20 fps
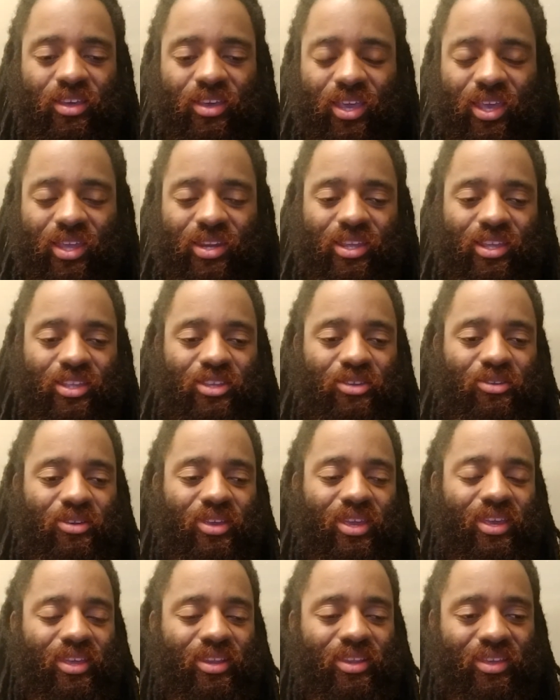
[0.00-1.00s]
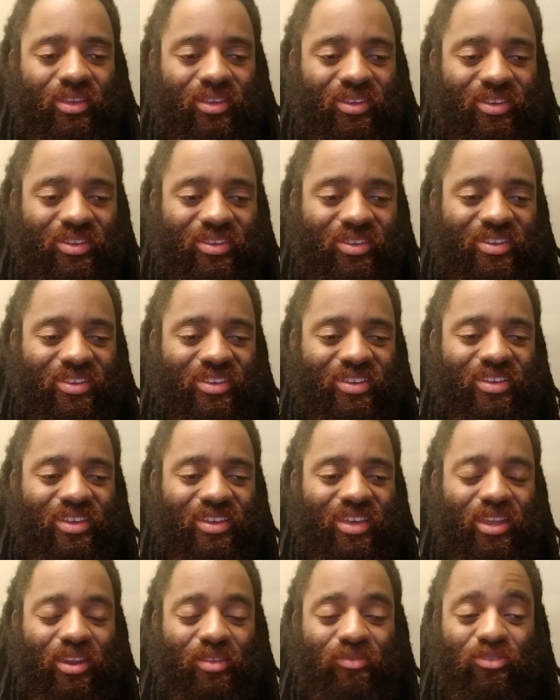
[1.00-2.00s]
And then you're eating,
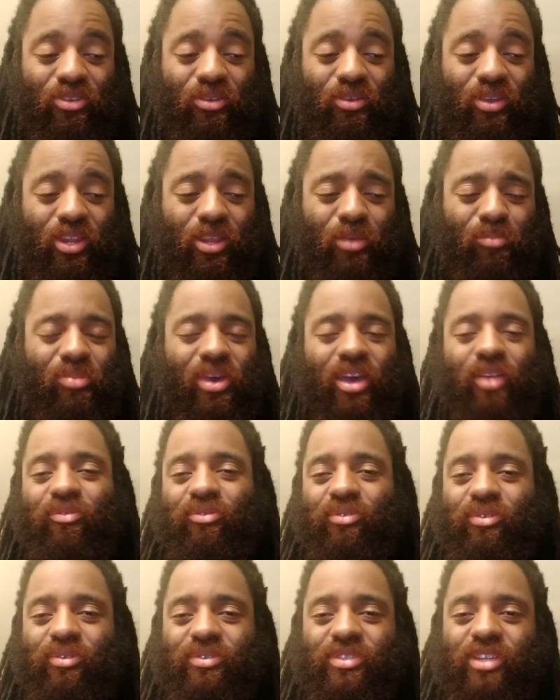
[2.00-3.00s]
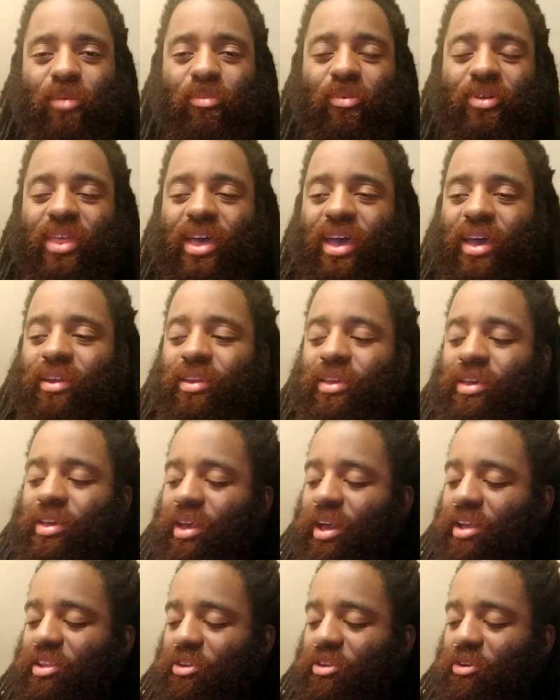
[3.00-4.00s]
and if you're eating bad food on top of that,
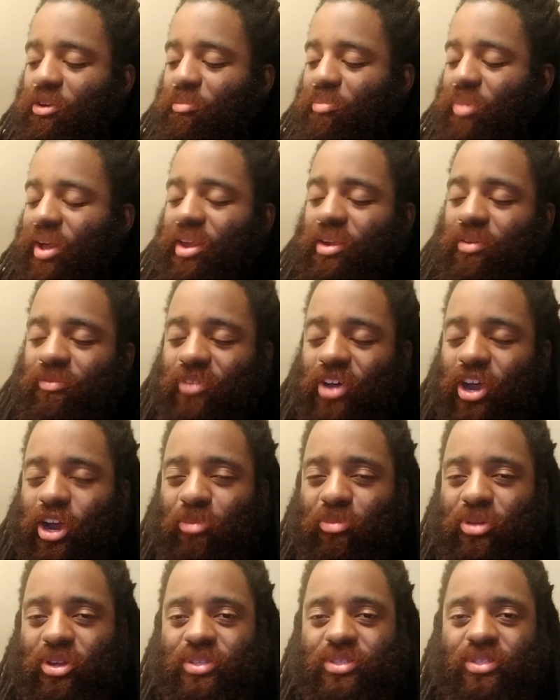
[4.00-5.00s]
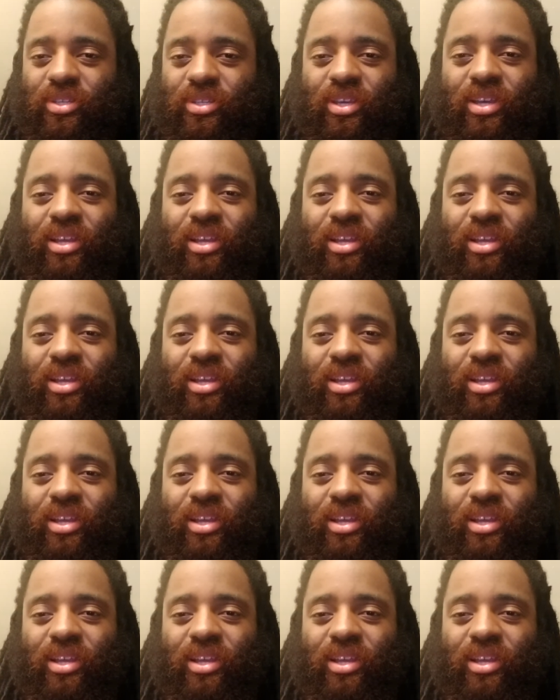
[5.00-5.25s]
and you're in bad environments,